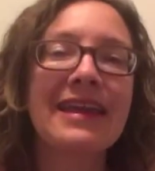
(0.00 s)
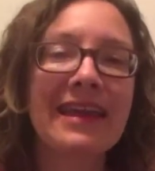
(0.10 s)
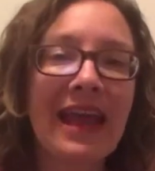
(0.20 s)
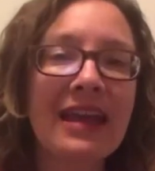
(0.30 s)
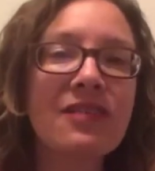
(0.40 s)

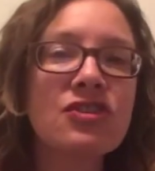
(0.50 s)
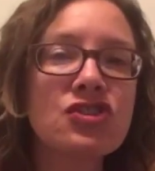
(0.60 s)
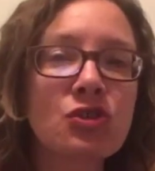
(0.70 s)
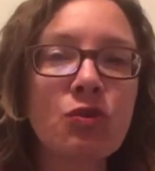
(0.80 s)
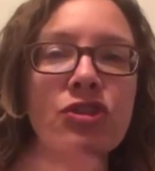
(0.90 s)
getting the
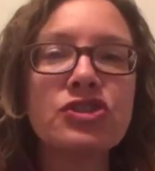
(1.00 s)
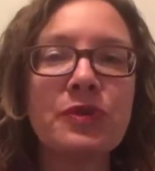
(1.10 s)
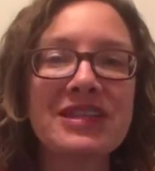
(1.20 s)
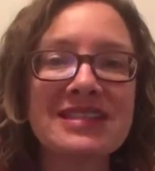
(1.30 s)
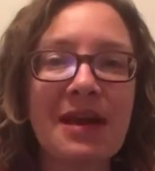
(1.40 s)
school to
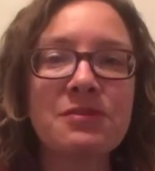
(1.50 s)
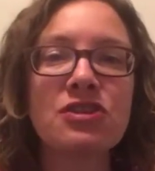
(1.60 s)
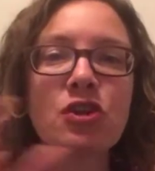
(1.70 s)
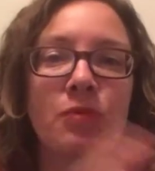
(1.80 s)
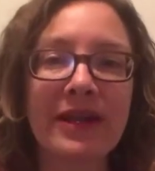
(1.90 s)
accept
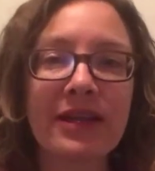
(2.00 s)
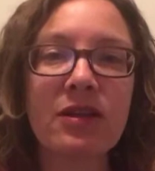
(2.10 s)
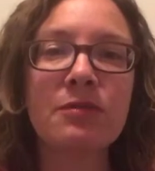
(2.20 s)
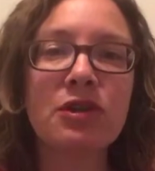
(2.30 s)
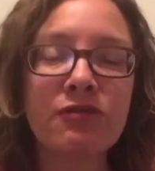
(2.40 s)
the
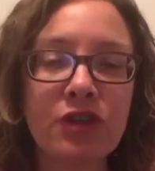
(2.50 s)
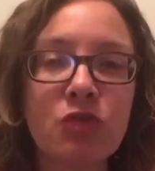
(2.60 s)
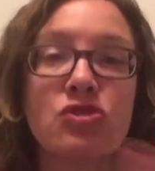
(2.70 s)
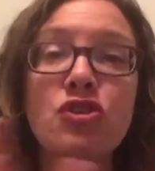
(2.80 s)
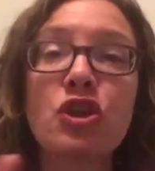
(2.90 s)
curriculum you've
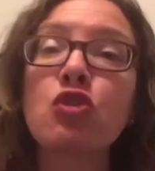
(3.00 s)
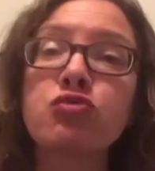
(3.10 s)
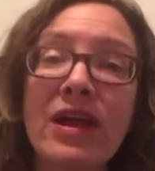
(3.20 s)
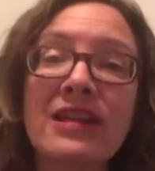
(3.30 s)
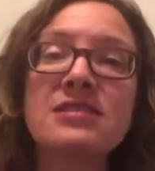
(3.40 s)
used or the
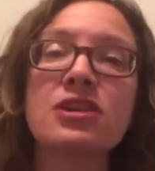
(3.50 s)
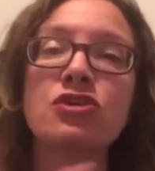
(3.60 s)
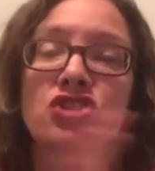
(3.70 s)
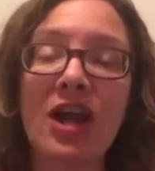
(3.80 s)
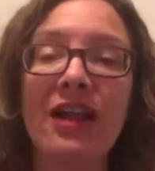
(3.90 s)
credits that
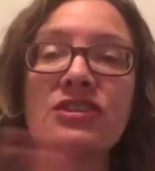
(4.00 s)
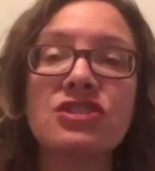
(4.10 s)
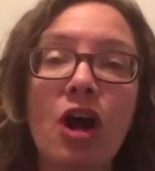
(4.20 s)
your child has